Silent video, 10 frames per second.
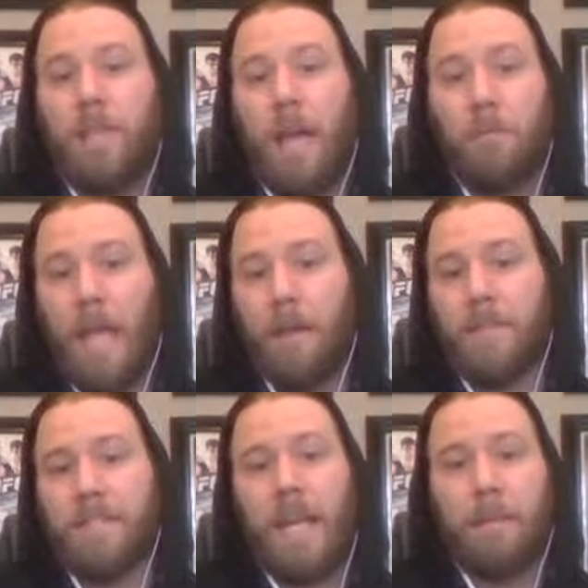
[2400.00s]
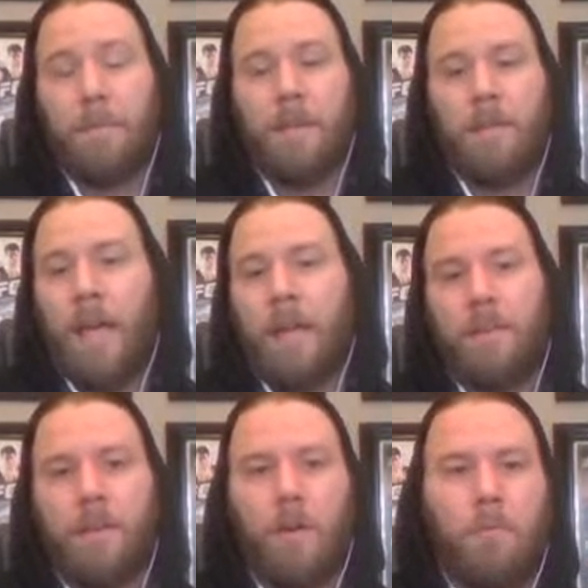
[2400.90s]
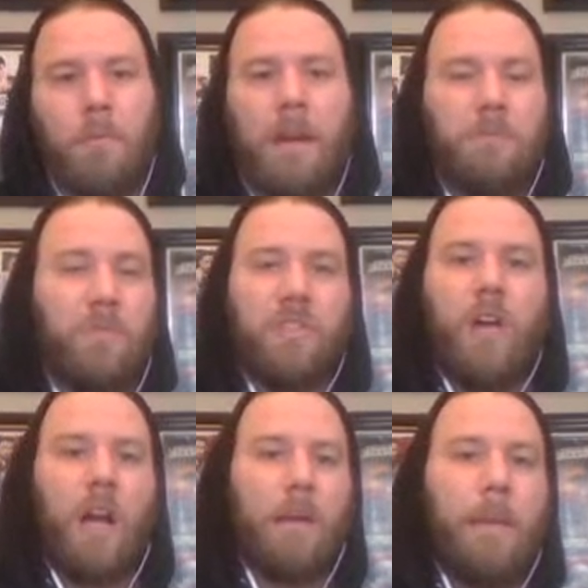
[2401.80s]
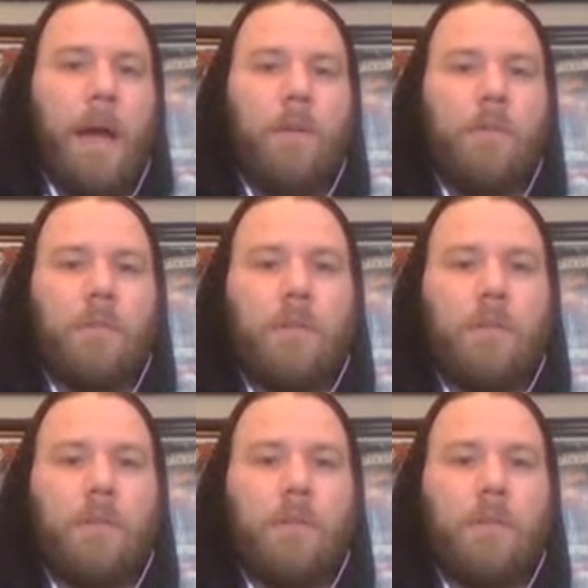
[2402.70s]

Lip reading: that, we have the segment that, we might as well just talk about